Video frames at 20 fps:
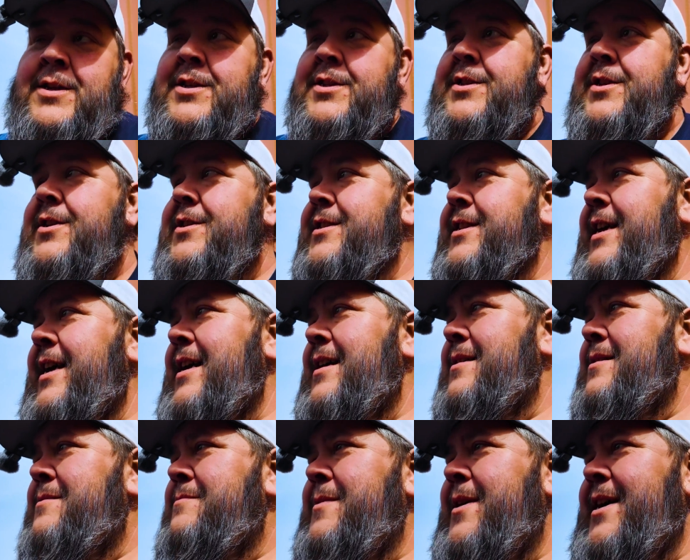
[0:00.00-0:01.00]
So there's
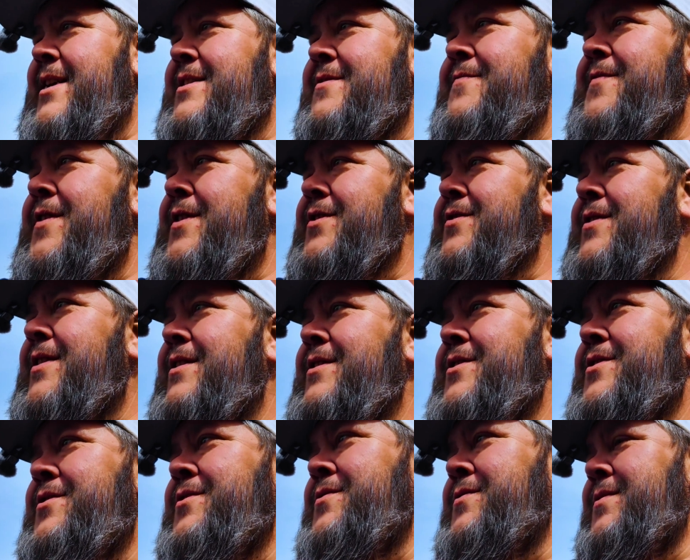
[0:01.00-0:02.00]
that. My engine filter I'll
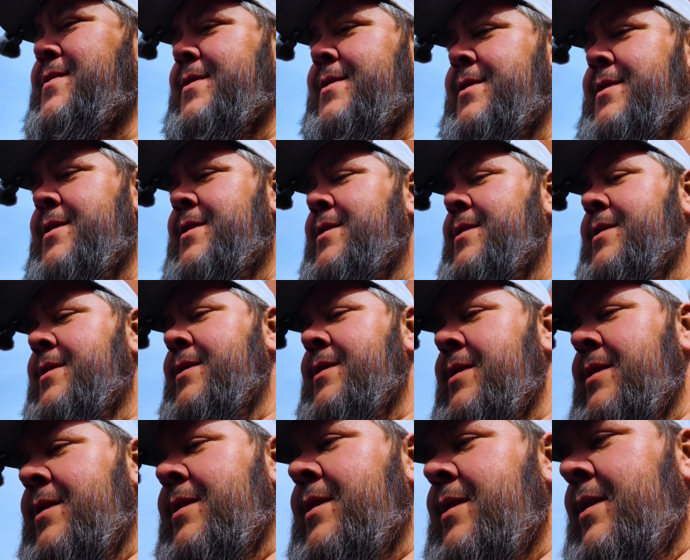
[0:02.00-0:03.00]
do
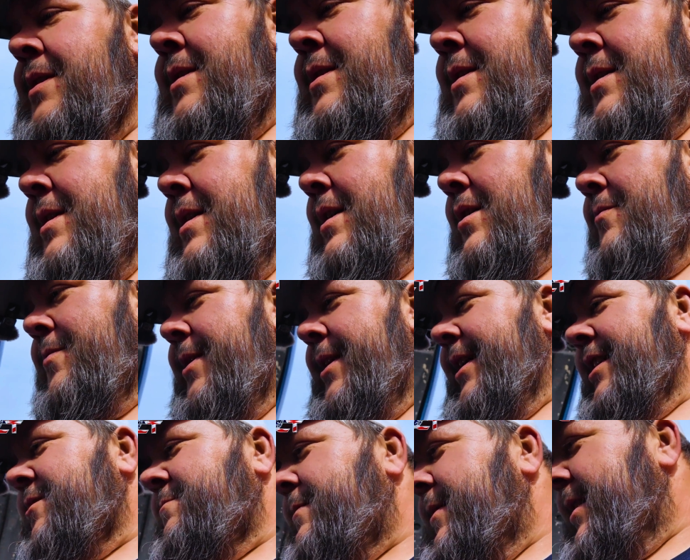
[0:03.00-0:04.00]
on my
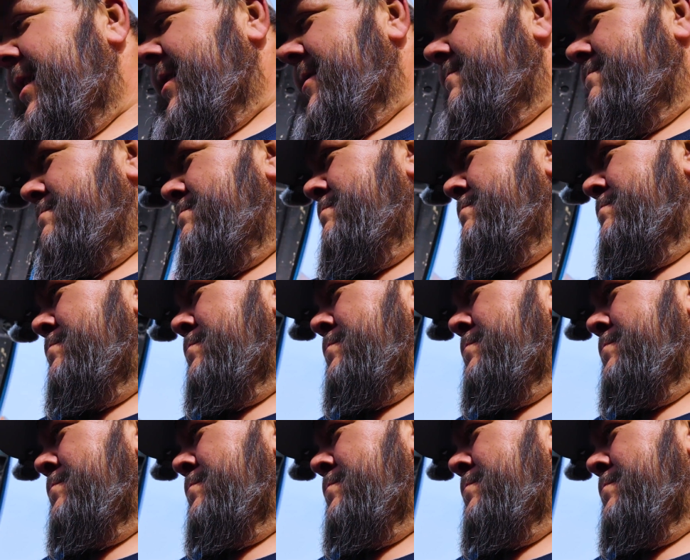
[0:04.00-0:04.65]
next PM.